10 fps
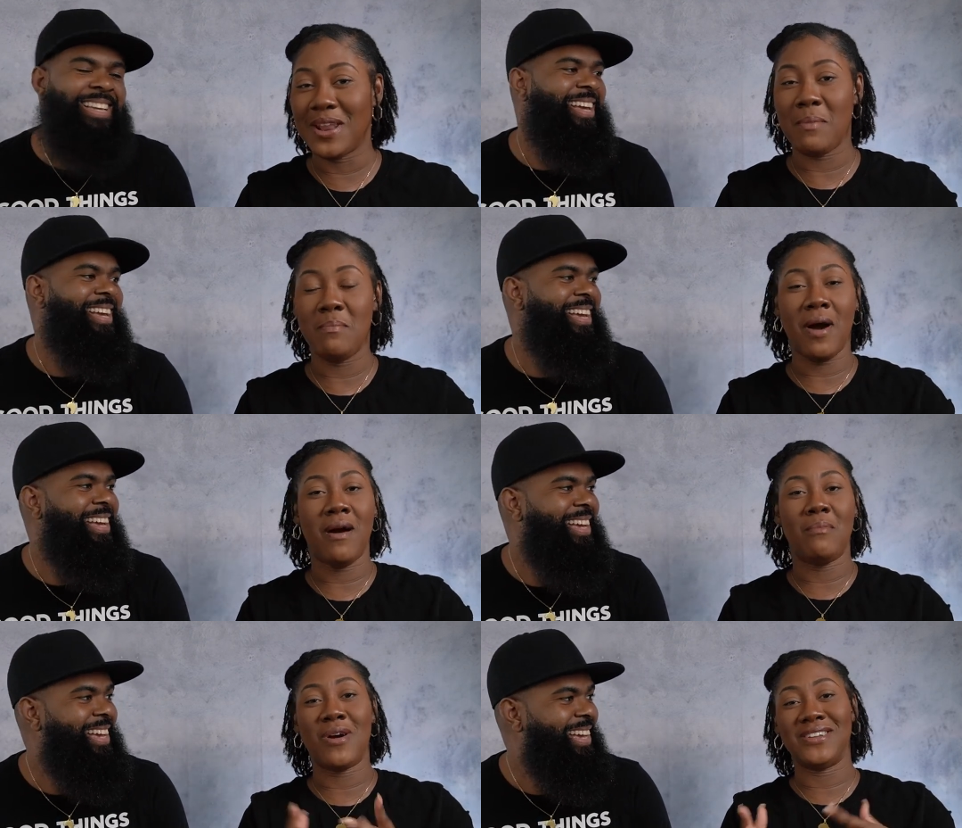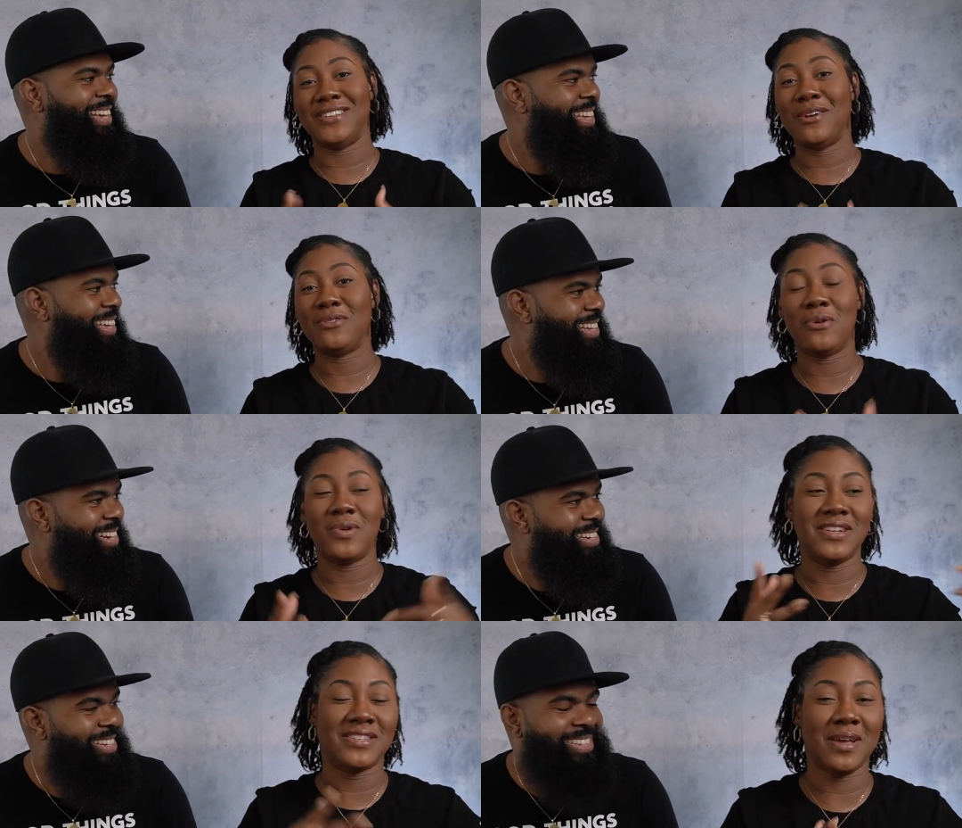Speaker 1: let uh, Martell know
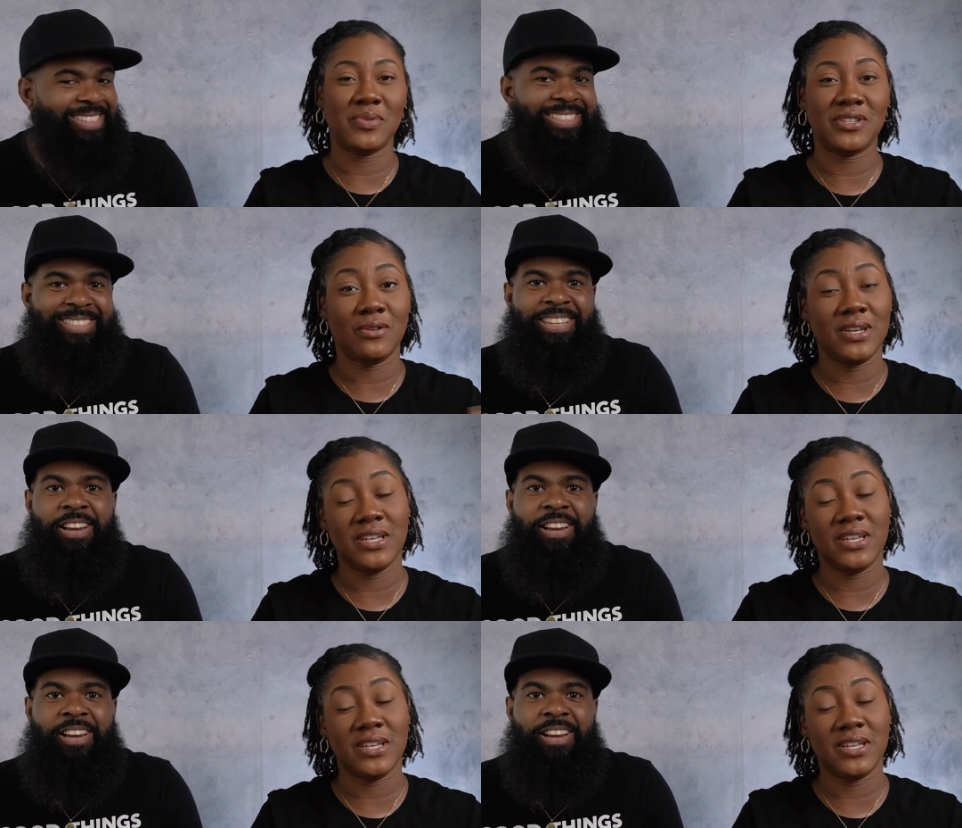in this episode.